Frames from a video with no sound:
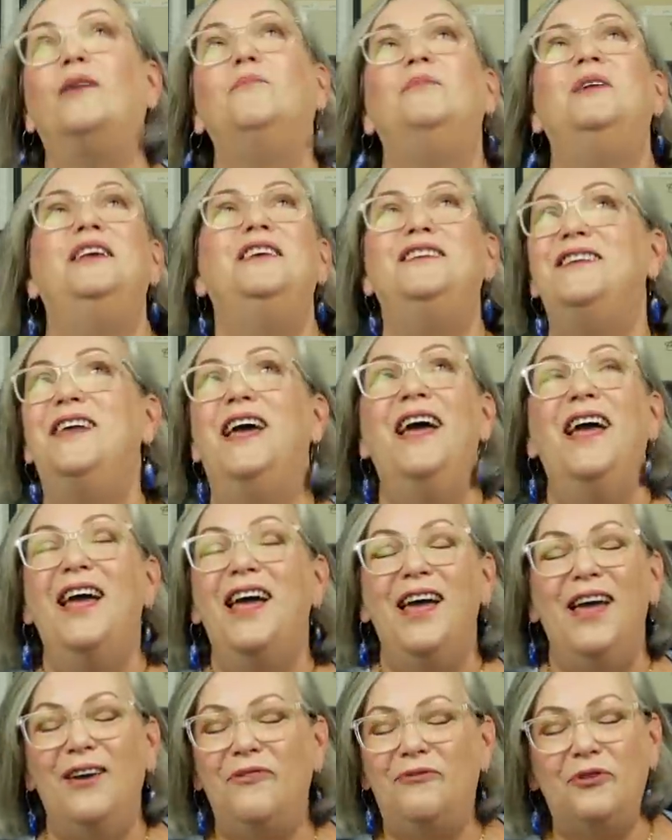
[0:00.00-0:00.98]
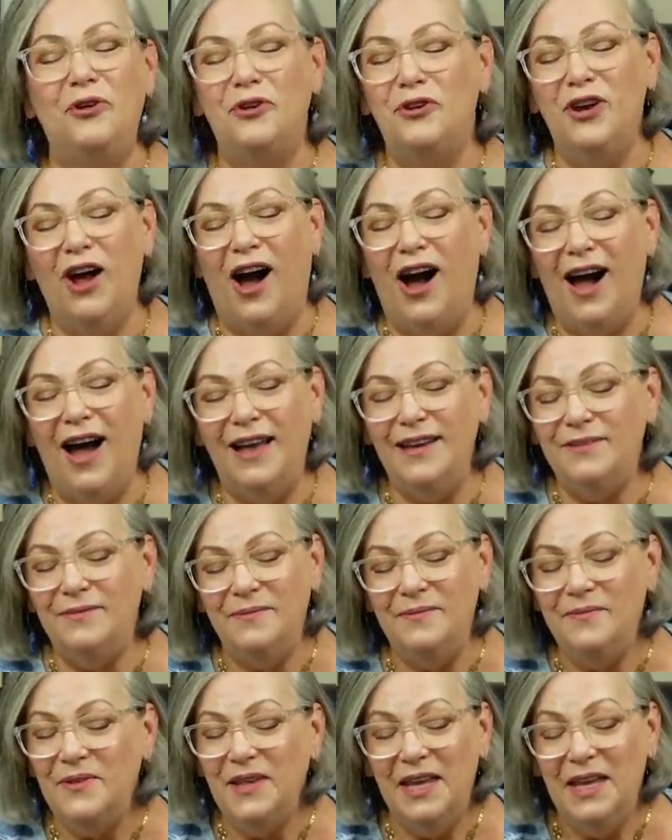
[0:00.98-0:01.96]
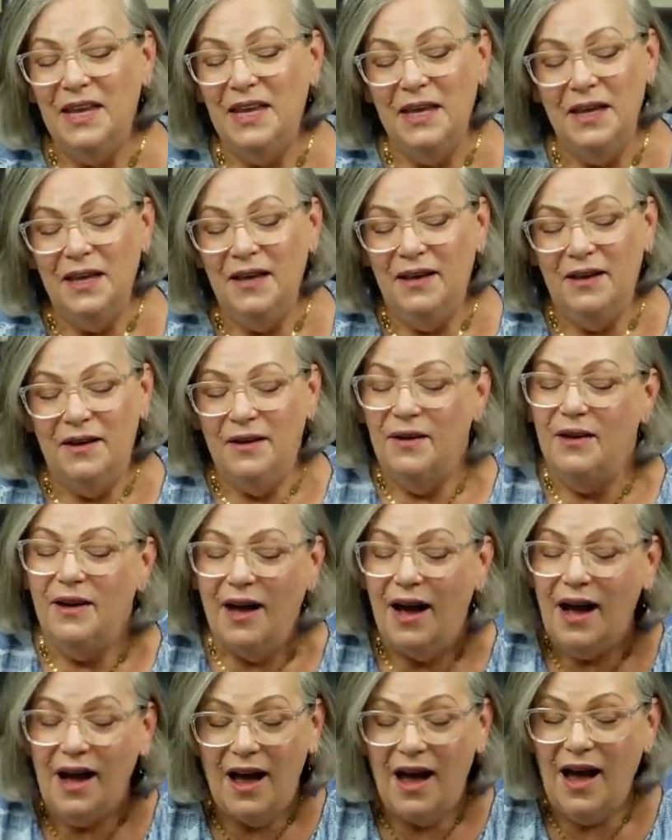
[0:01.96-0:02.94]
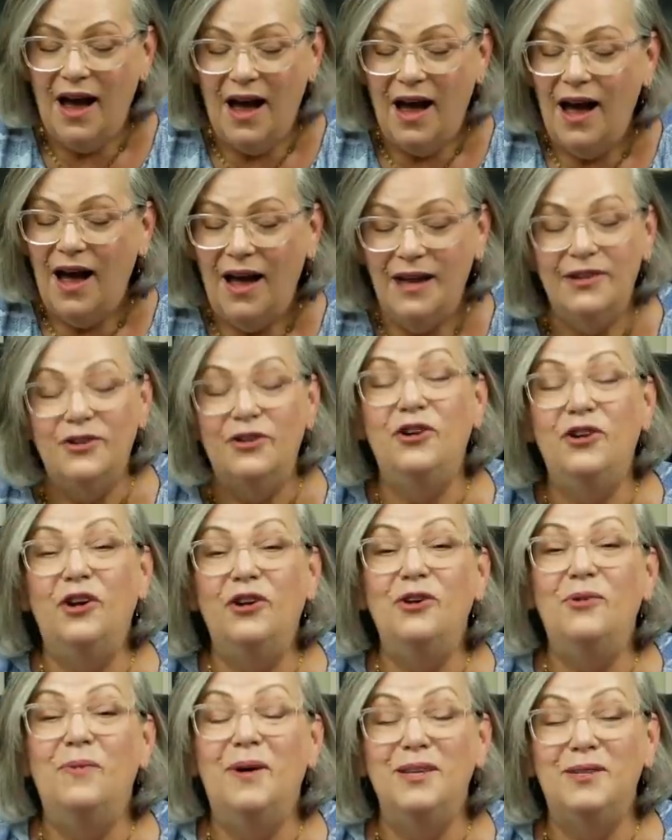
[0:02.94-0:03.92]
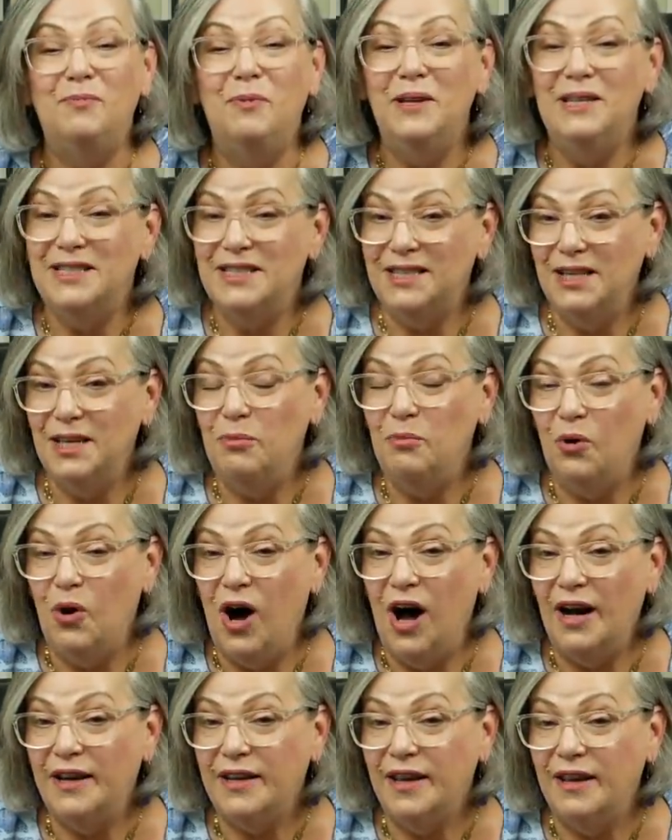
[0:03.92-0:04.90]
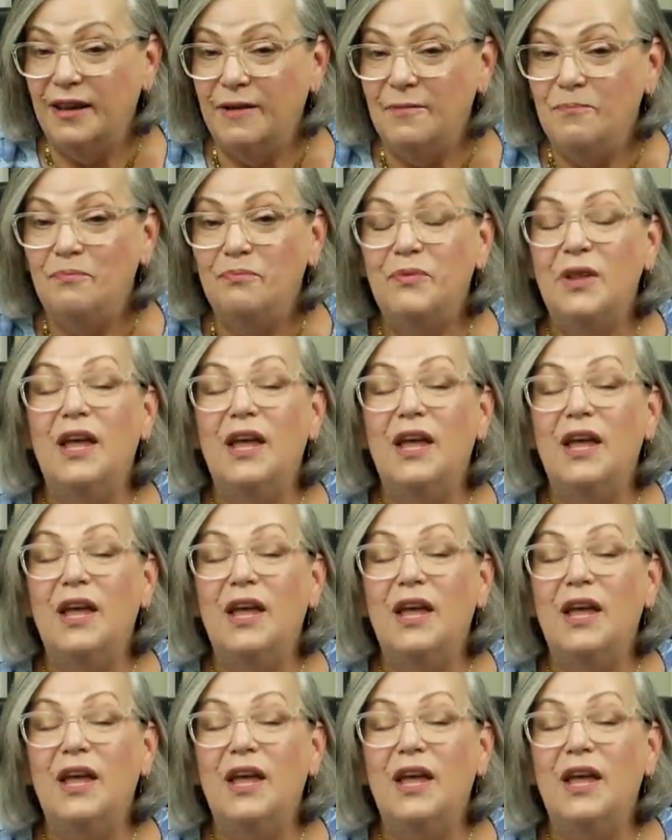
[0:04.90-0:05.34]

I mean, if you're not, I, I don't know, you must be sleepwalking.